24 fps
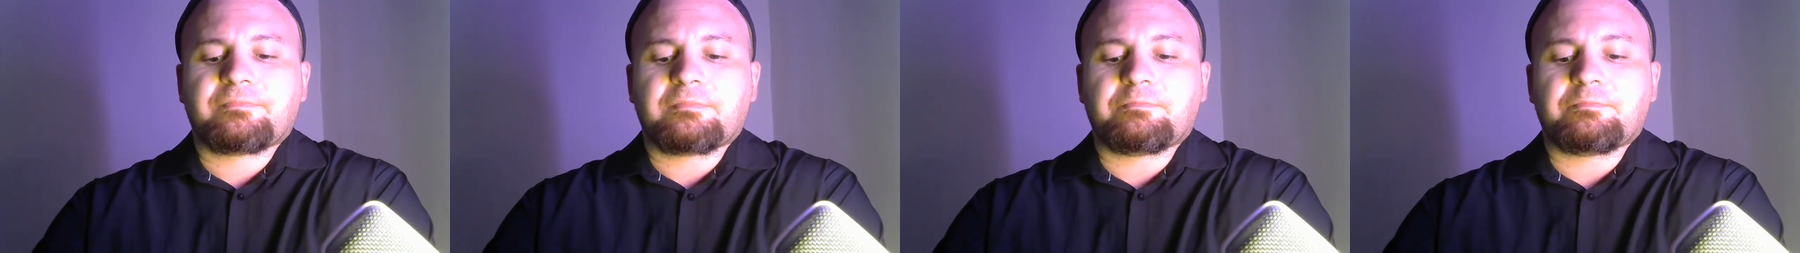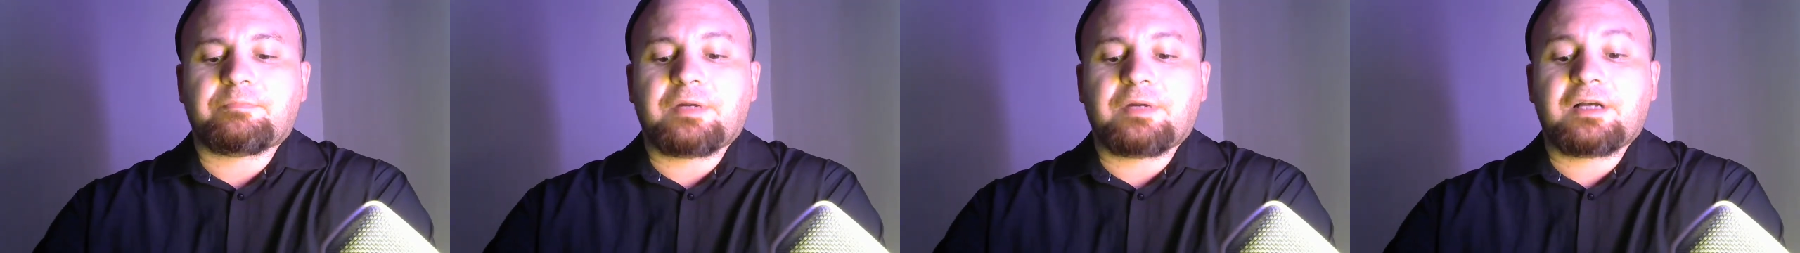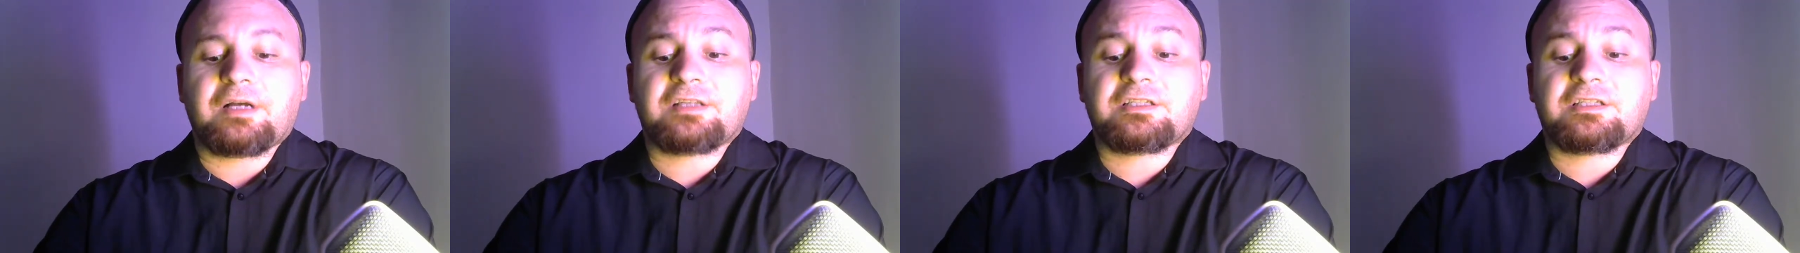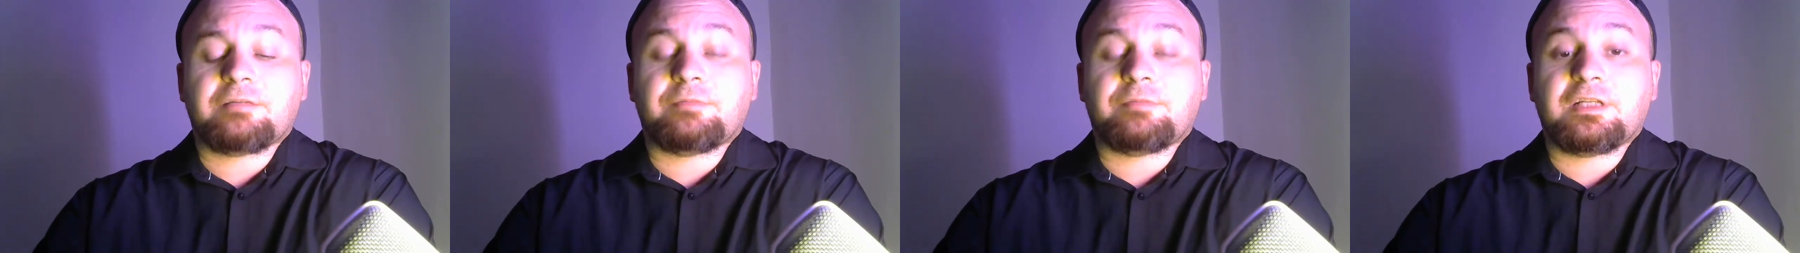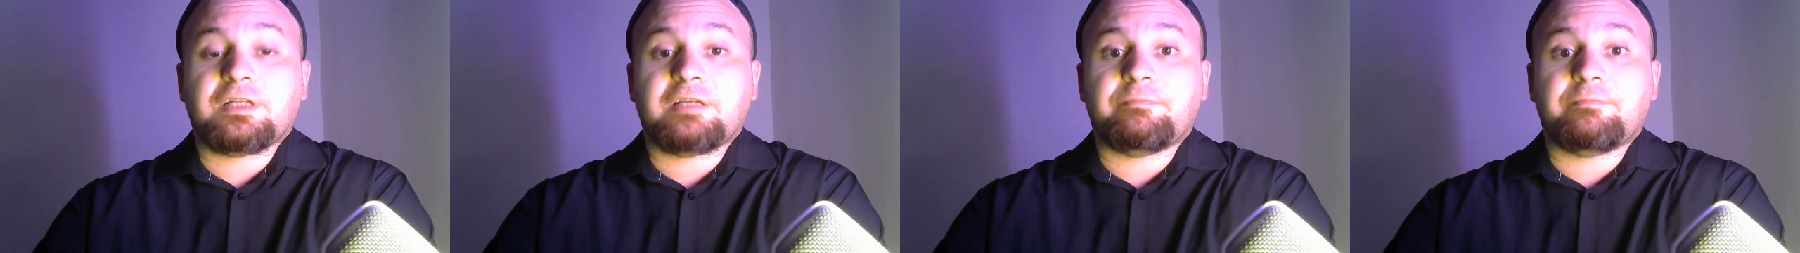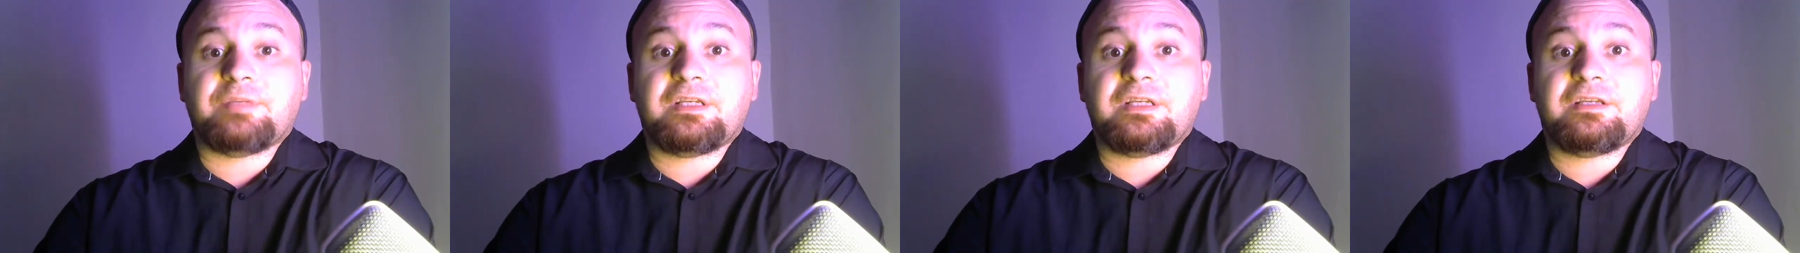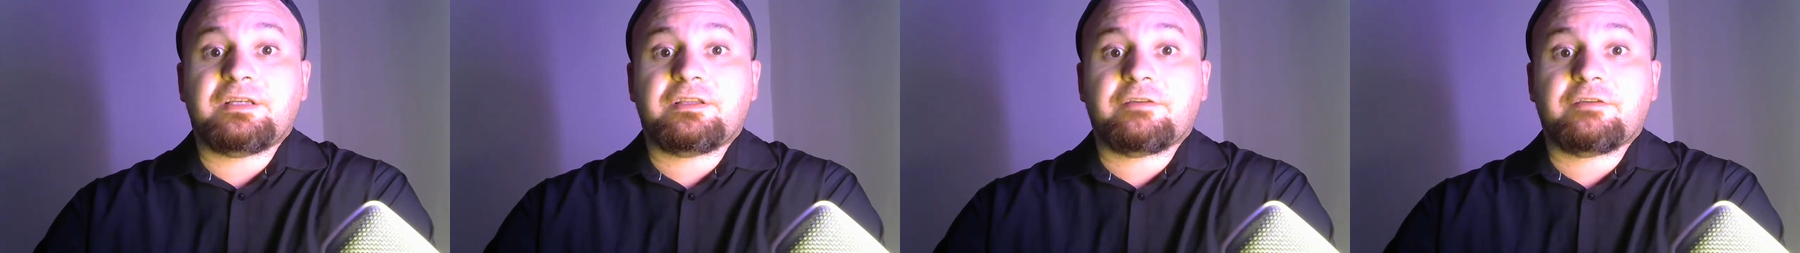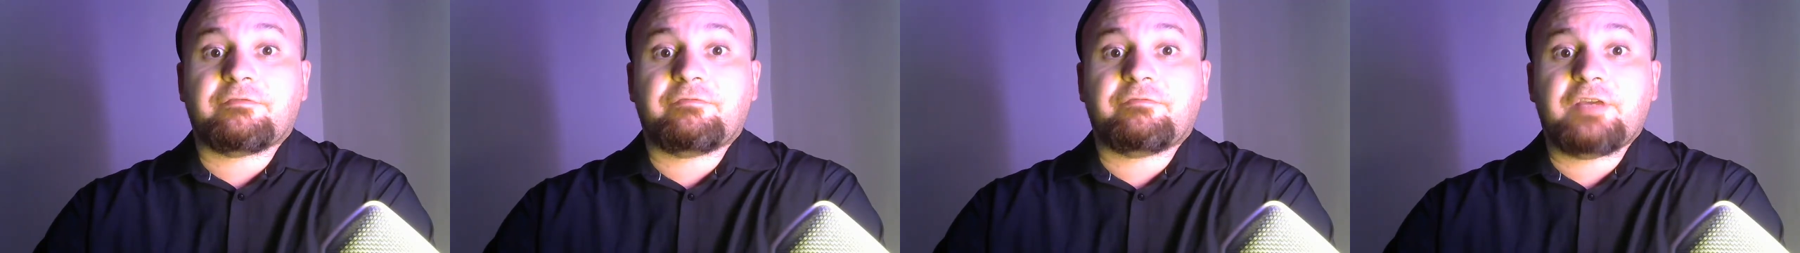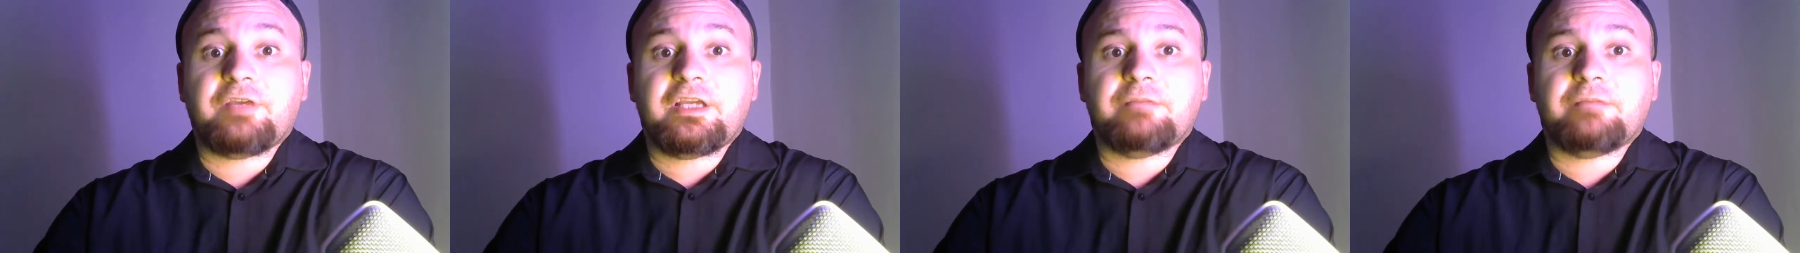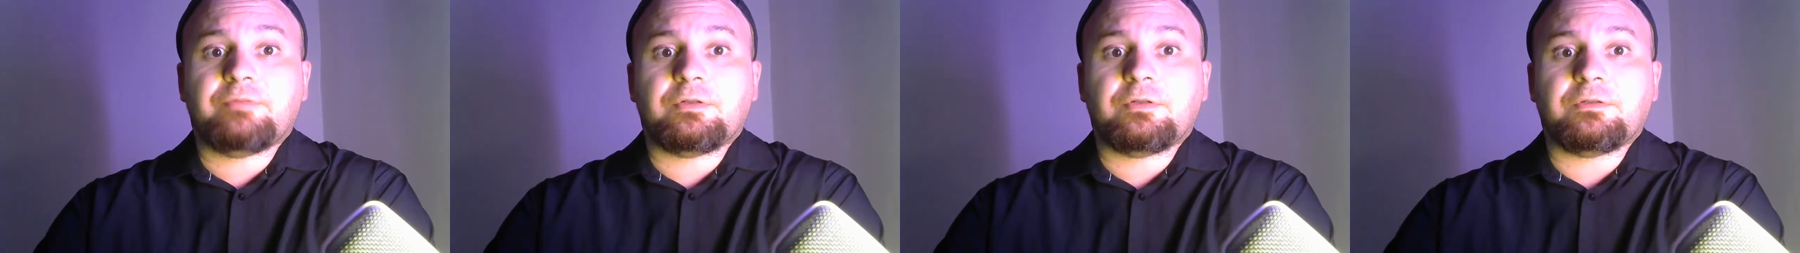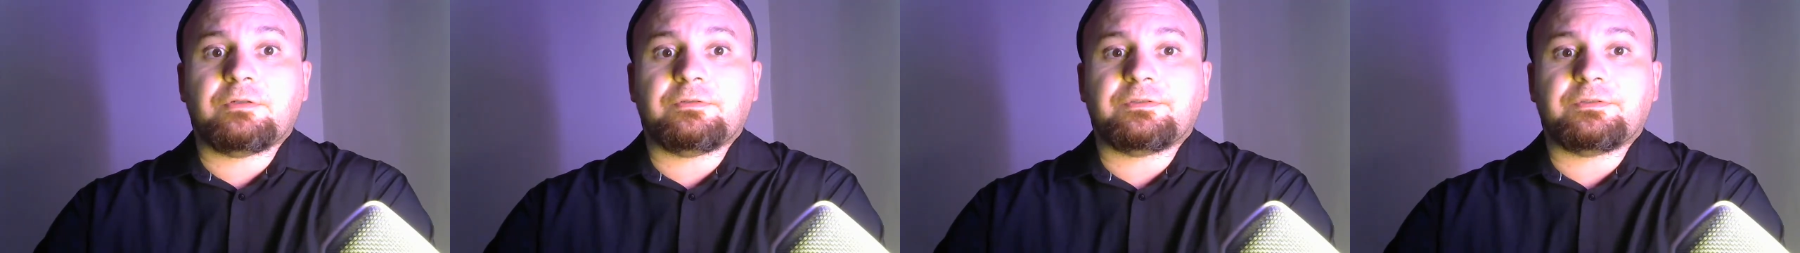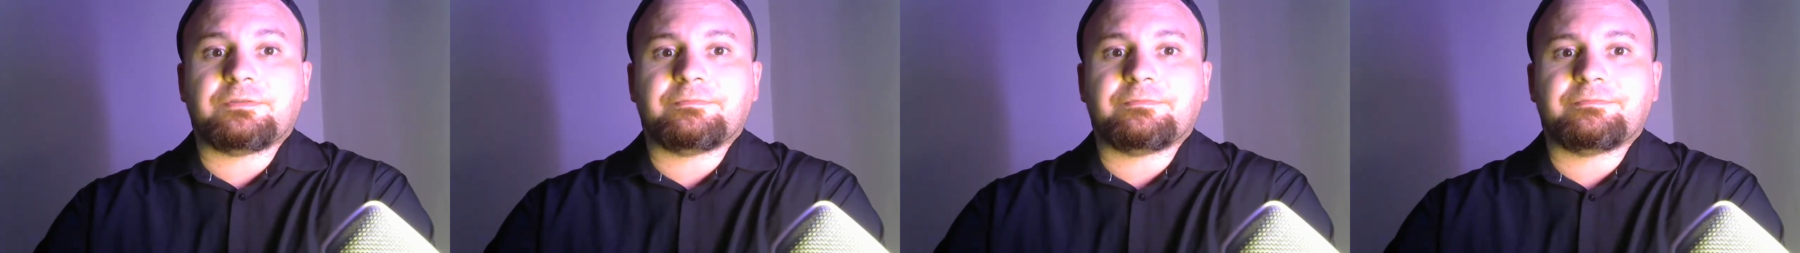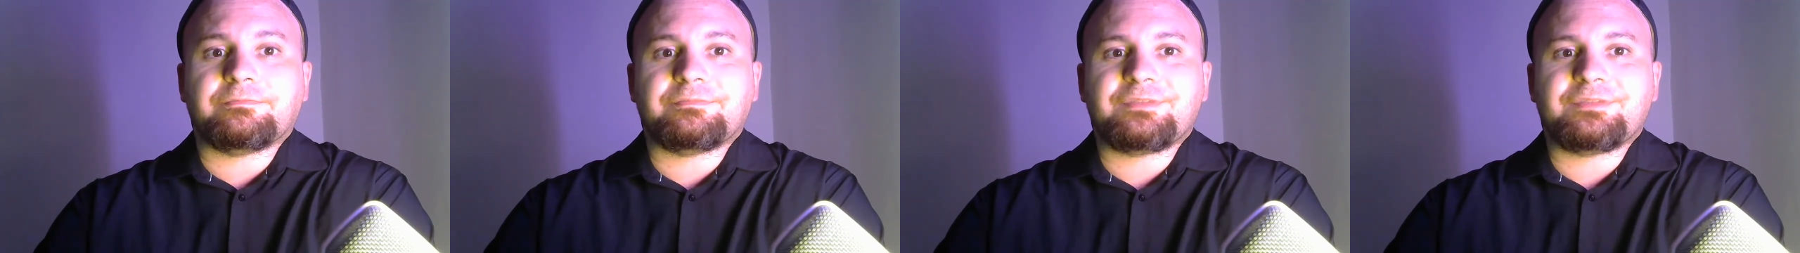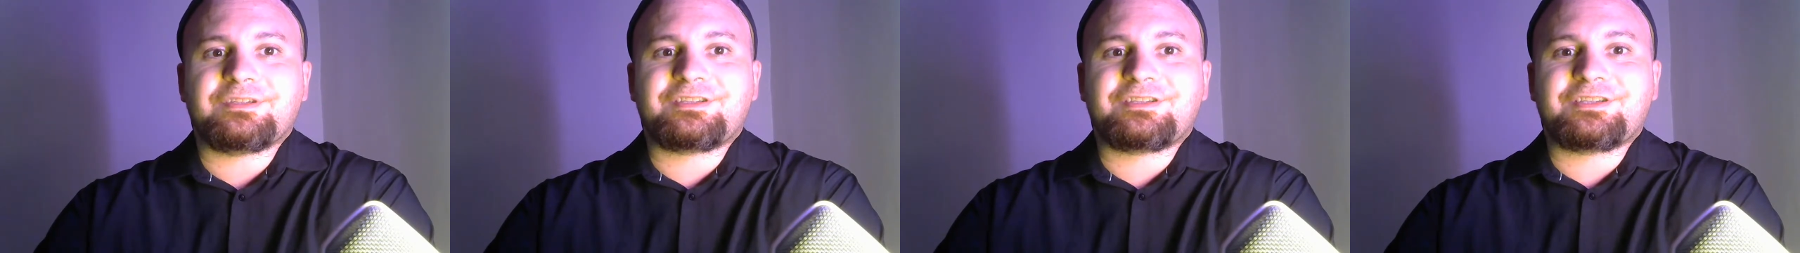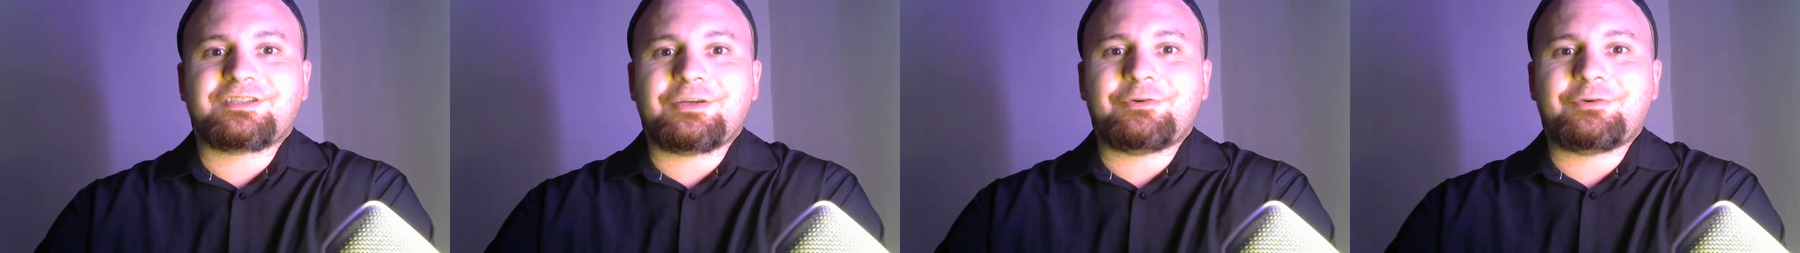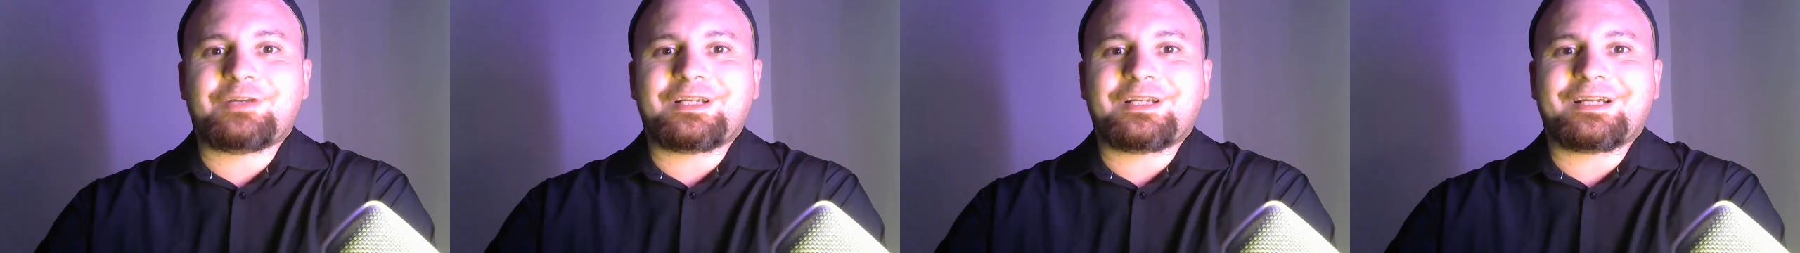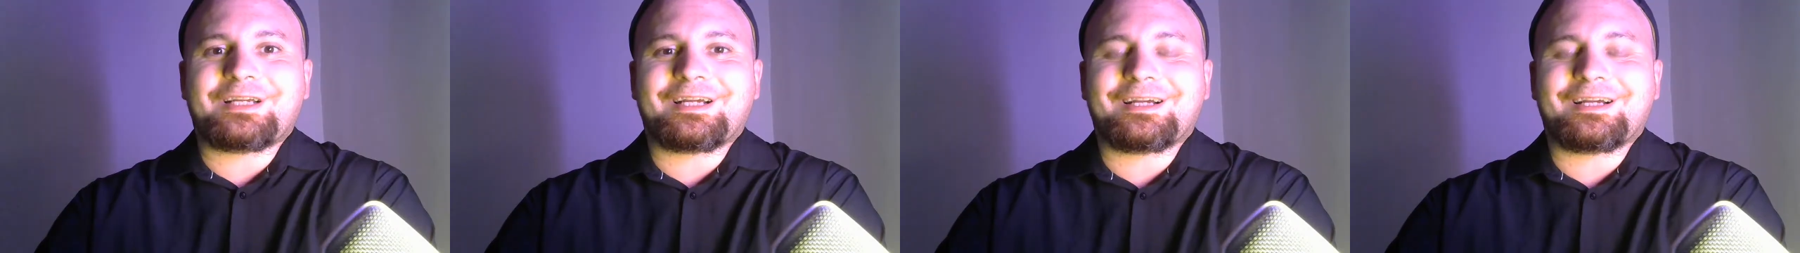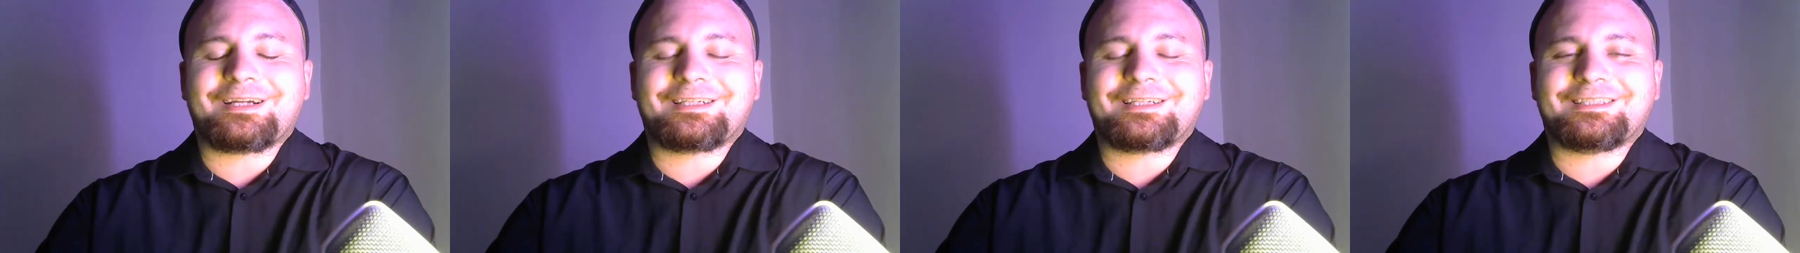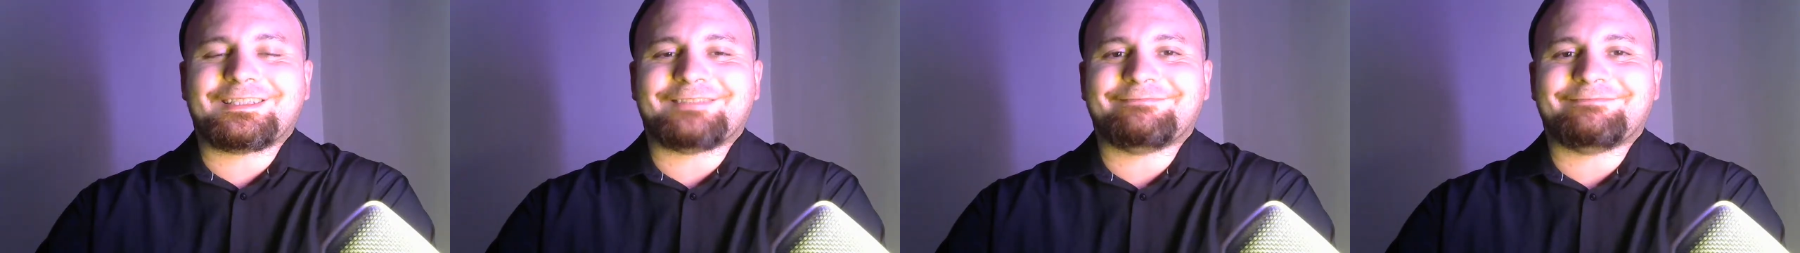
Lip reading: possibly be the fabled Zodiac?